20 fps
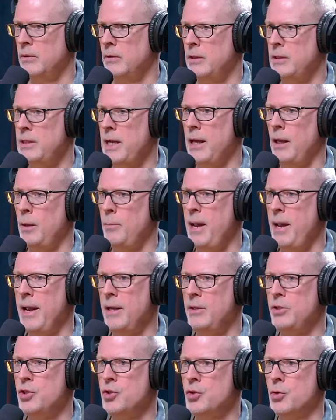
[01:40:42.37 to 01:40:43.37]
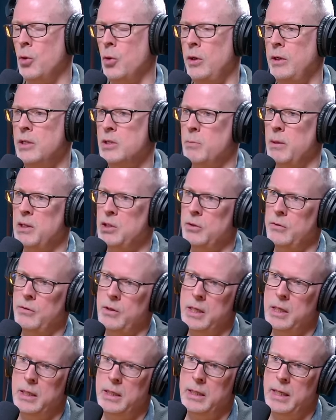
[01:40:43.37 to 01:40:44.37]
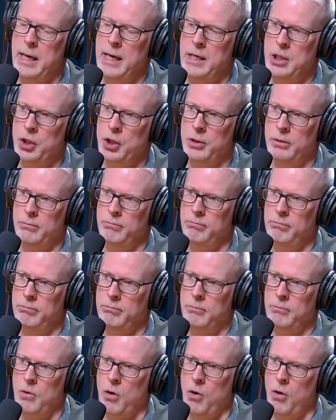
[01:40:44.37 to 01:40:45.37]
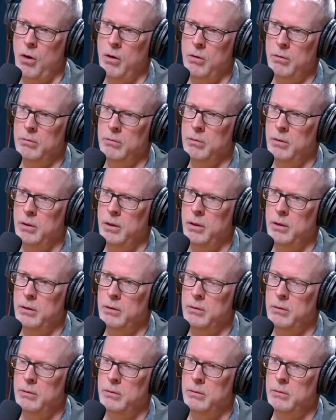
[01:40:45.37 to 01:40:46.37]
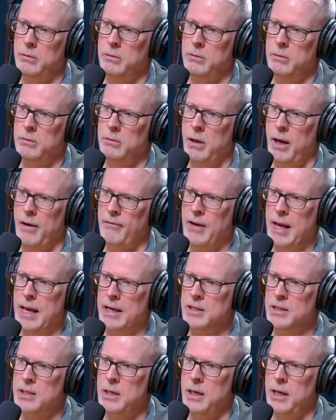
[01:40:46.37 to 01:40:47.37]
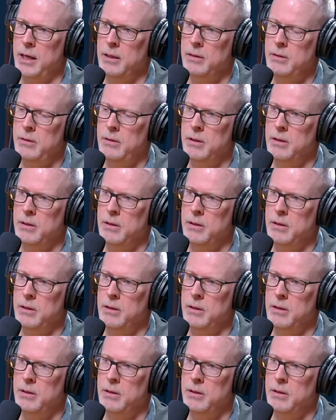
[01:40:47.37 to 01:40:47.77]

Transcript: The Taliban destroyed as much of the ancient art in Afghanistan